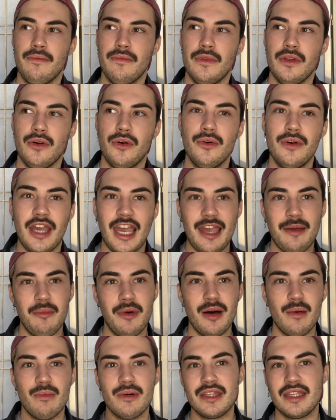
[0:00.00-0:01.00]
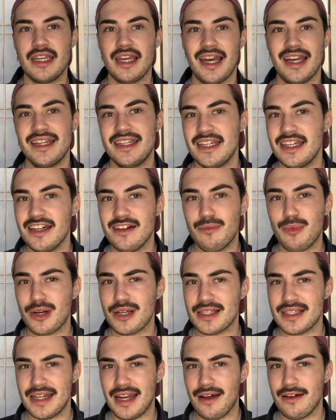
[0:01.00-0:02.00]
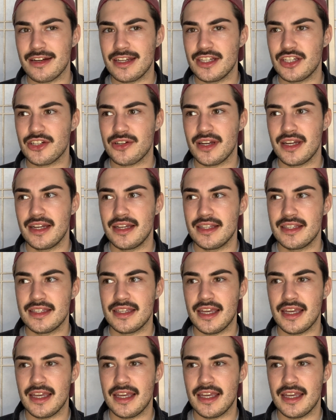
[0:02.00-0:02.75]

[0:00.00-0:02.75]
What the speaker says: who came up with the idea of personality traits,